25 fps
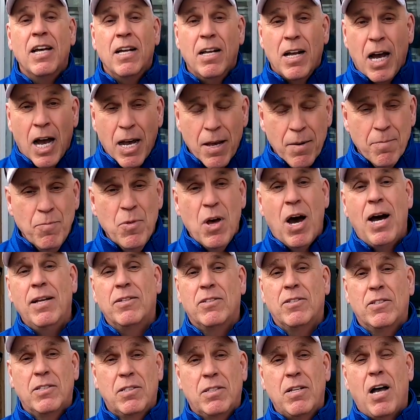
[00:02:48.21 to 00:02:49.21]
I am not
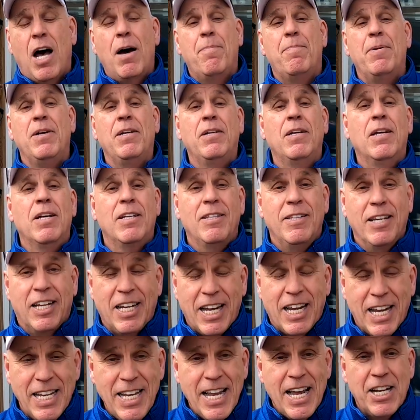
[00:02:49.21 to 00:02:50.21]
stopping the
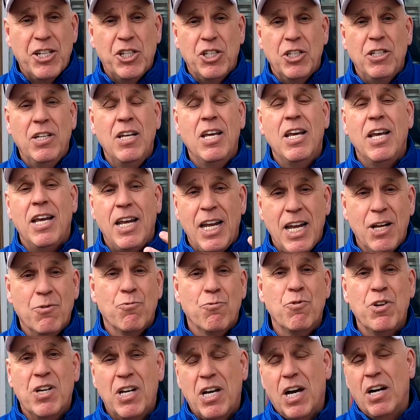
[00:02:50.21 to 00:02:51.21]
connection in
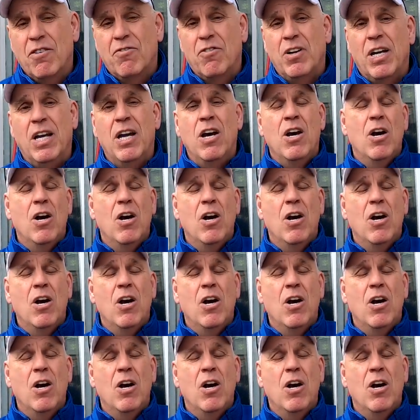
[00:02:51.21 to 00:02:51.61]
recovery